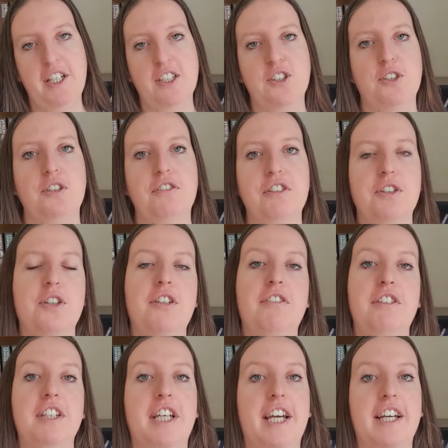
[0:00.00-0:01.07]
So if you know, if you
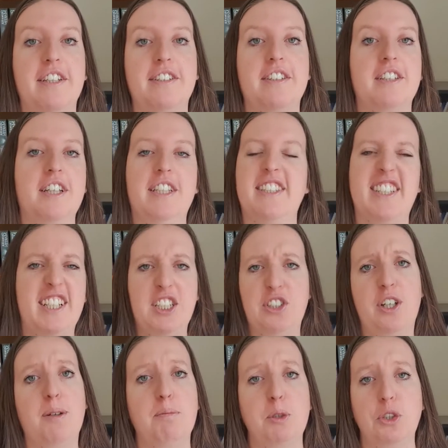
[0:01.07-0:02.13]
get, say
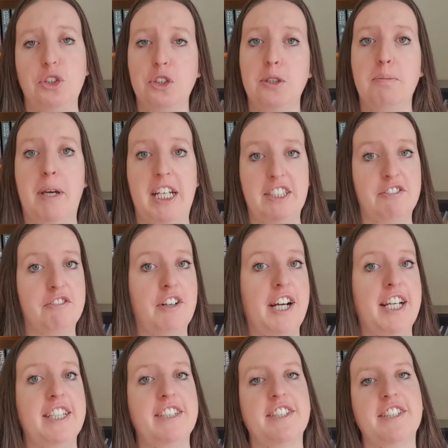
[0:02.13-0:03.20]
example, 2 best
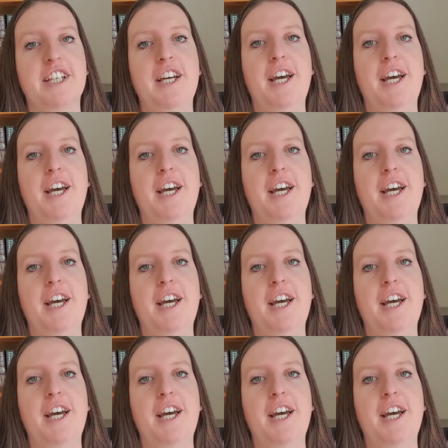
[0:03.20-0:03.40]
friends